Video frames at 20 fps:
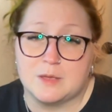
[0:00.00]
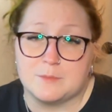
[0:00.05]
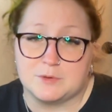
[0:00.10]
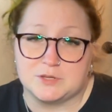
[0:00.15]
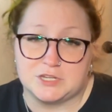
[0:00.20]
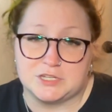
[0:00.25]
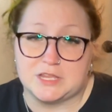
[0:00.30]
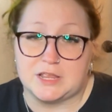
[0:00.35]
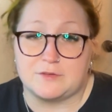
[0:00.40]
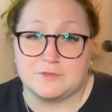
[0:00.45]

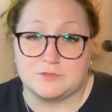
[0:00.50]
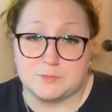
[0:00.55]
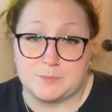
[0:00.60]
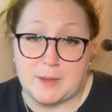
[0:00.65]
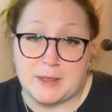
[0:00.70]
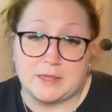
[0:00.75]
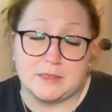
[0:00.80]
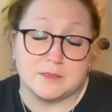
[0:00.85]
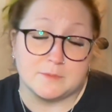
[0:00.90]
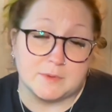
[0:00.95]
She said it was a
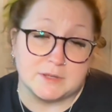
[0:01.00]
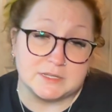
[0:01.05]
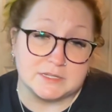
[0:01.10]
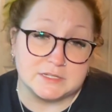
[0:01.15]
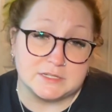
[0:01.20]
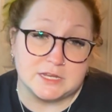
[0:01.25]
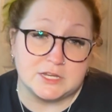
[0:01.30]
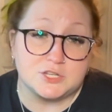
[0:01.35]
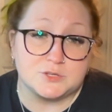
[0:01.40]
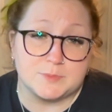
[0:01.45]
pain in the butt to
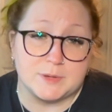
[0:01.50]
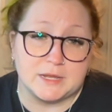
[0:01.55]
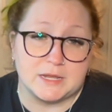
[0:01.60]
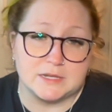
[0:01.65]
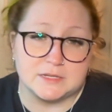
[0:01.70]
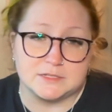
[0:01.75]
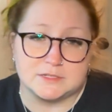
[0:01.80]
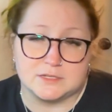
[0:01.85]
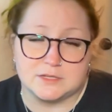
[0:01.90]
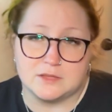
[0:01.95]
stitch
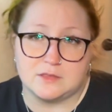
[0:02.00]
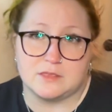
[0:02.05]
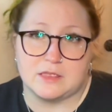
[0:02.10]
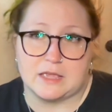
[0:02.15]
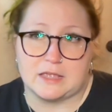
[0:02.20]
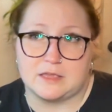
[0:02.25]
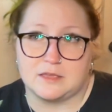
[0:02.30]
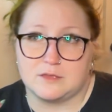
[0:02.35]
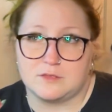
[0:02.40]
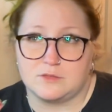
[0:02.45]
because
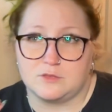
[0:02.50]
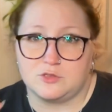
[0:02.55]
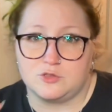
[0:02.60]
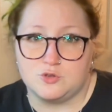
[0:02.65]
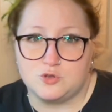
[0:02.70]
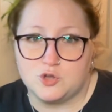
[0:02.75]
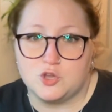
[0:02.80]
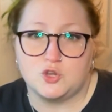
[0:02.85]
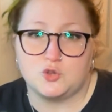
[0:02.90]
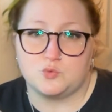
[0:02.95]
like you
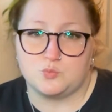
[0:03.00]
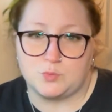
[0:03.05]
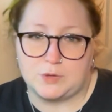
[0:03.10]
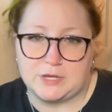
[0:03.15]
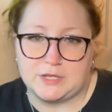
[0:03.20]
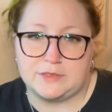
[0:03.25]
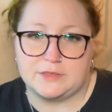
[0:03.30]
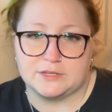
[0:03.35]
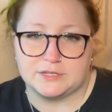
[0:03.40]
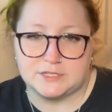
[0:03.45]
couldn't
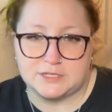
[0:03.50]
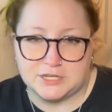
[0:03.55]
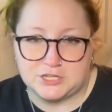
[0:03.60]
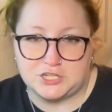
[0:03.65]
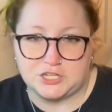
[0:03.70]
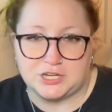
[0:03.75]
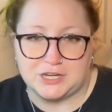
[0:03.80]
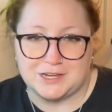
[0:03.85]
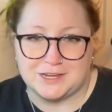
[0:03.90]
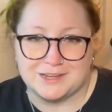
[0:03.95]
read the
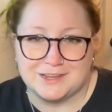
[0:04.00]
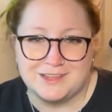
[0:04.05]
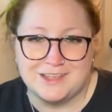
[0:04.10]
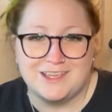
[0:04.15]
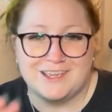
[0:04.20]
stitching,